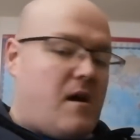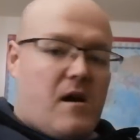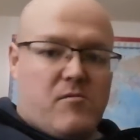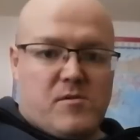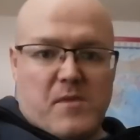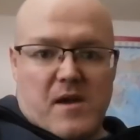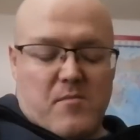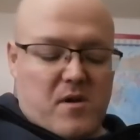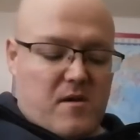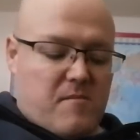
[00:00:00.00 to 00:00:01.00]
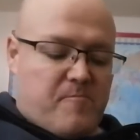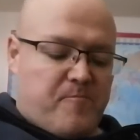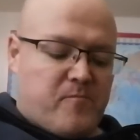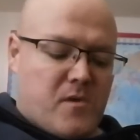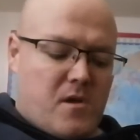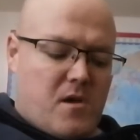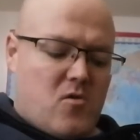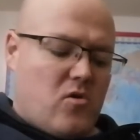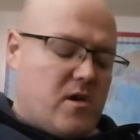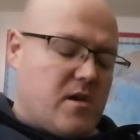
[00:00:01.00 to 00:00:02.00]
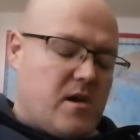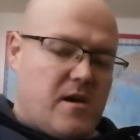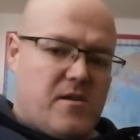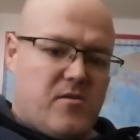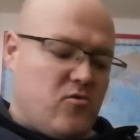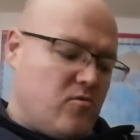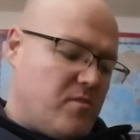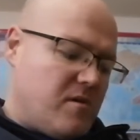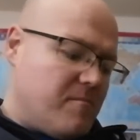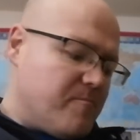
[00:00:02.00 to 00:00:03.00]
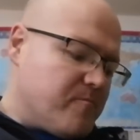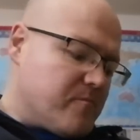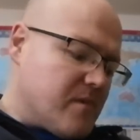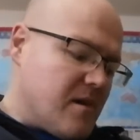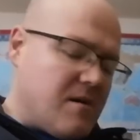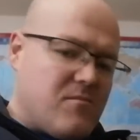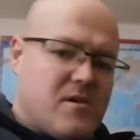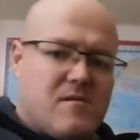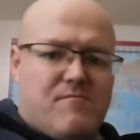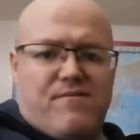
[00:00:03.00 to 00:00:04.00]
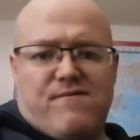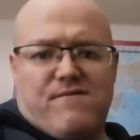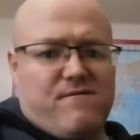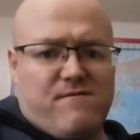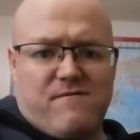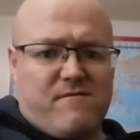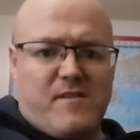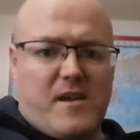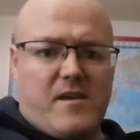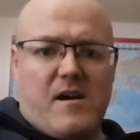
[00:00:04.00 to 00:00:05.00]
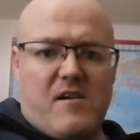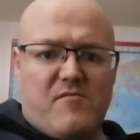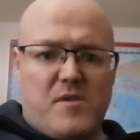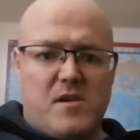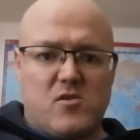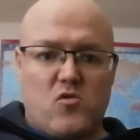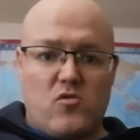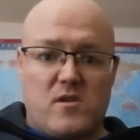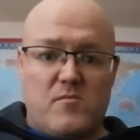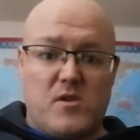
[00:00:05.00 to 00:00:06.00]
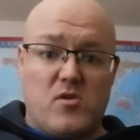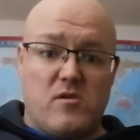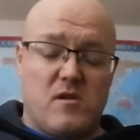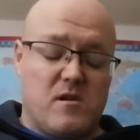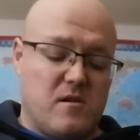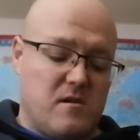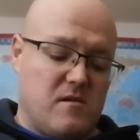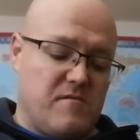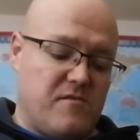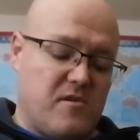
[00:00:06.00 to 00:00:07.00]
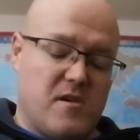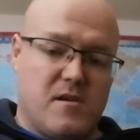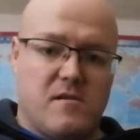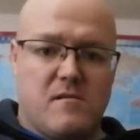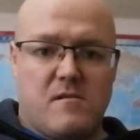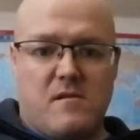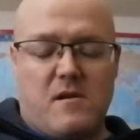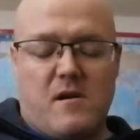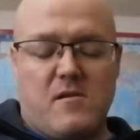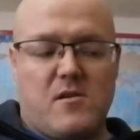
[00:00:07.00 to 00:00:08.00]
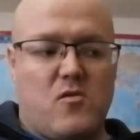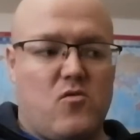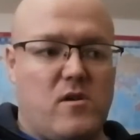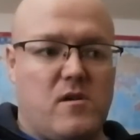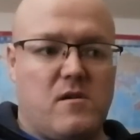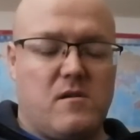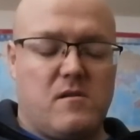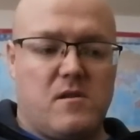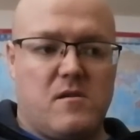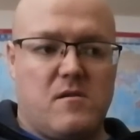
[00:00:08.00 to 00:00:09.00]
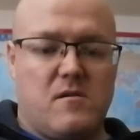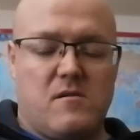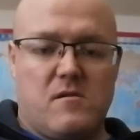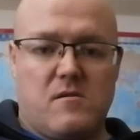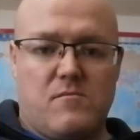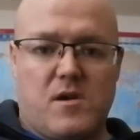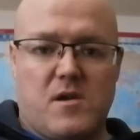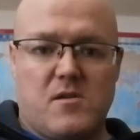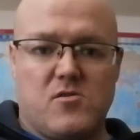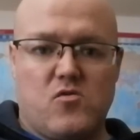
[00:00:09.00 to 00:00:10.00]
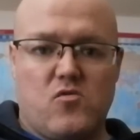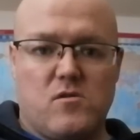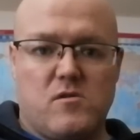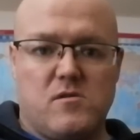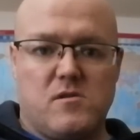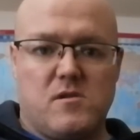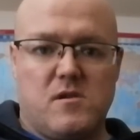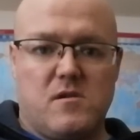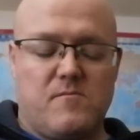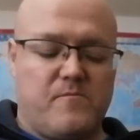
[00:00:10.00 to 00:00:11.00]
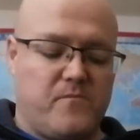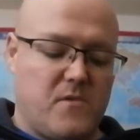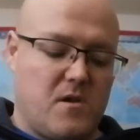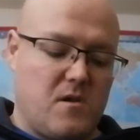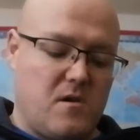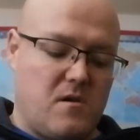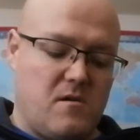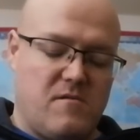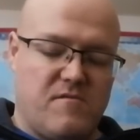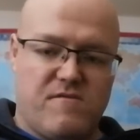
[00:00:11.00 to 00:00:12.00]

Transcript: I was meant to be got to karate now, but I'm like, night off mate, it's got to be done, innit? Fucking, I had to go to my kid's doctor's today. It